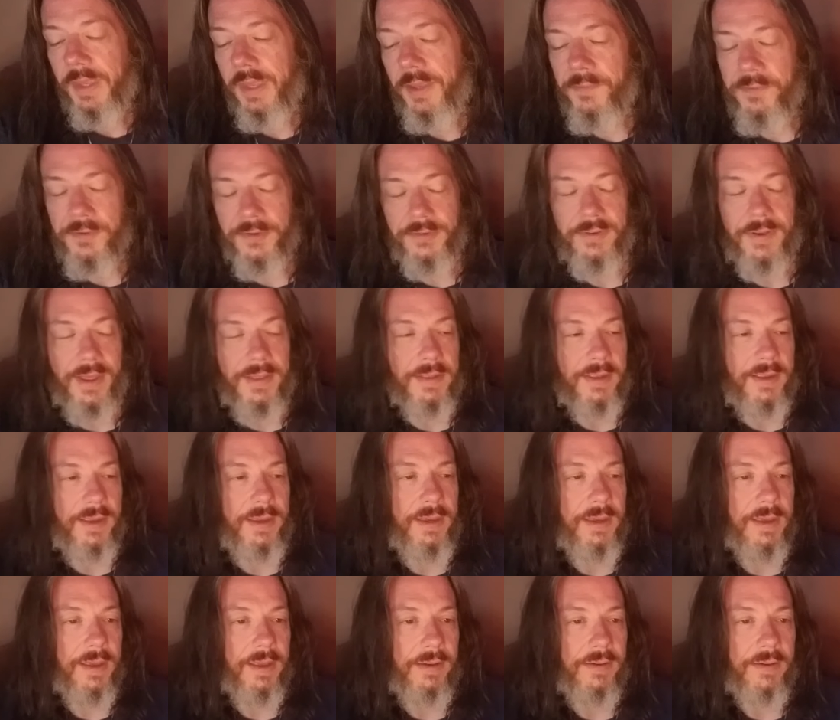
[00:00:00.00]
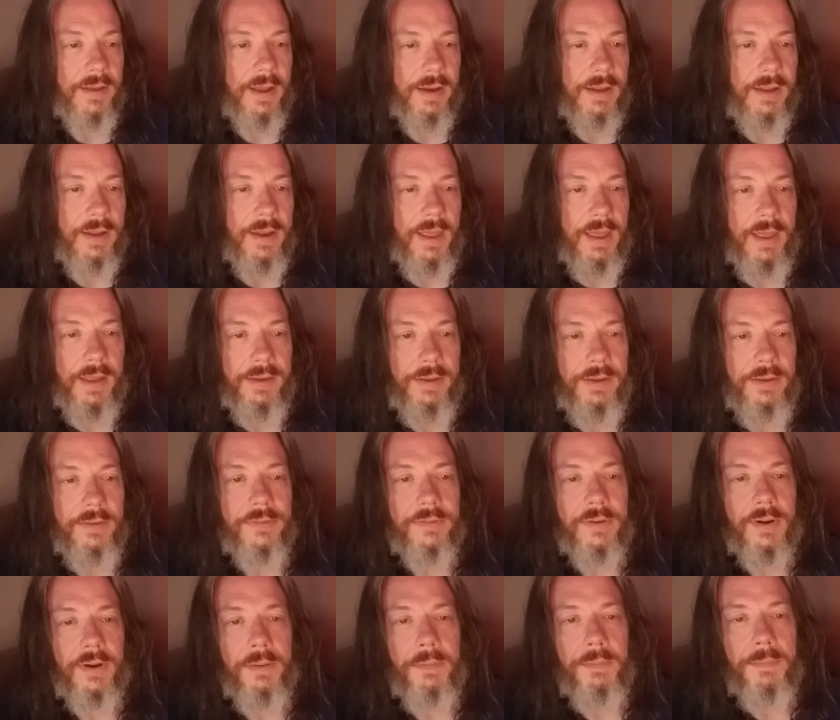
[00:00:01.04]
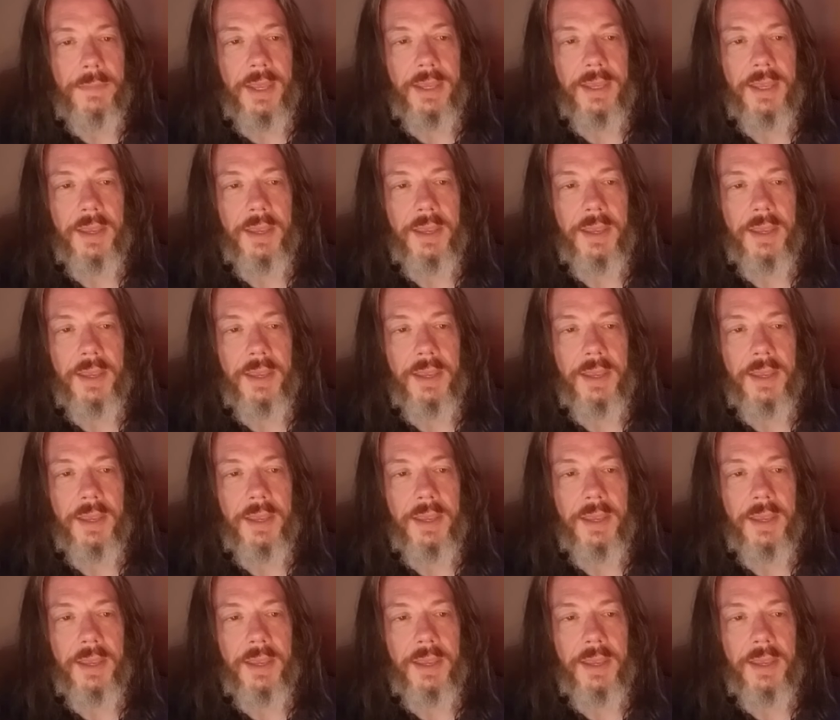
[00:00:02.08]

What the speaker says: saying that he had done it, and he started making